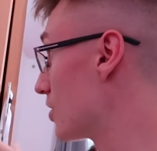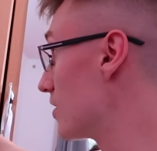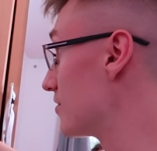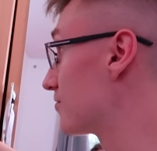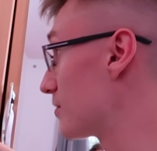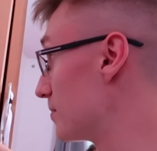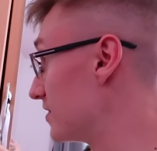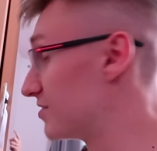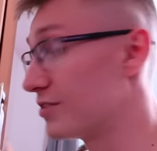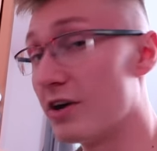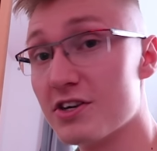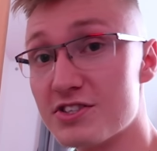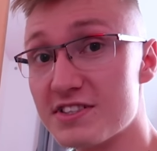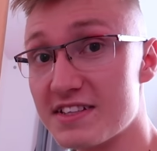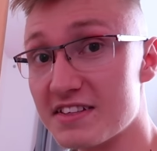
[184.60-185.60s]
going from the
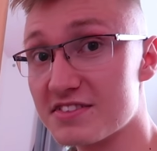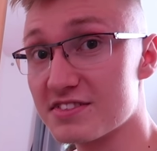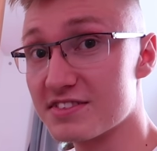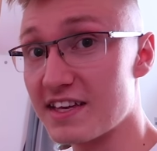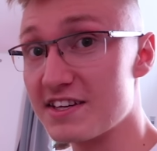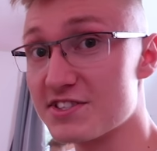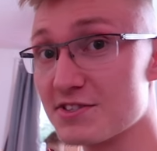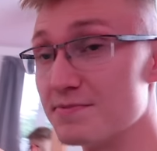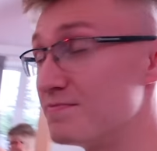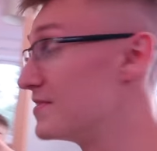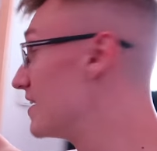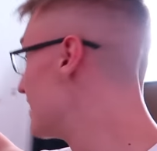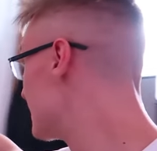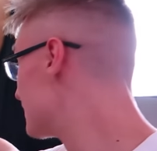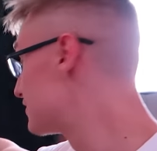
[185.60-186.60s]
Synology DiskStation
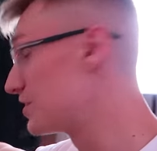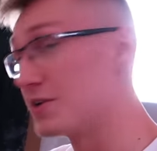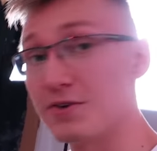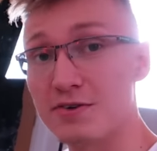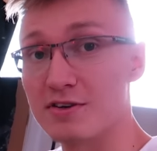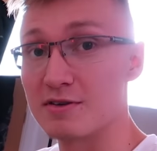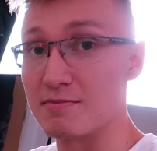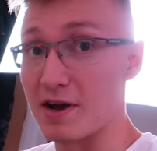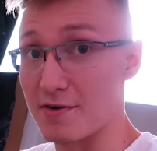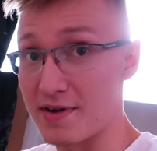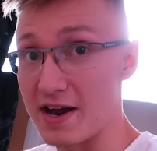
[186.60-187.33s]
to my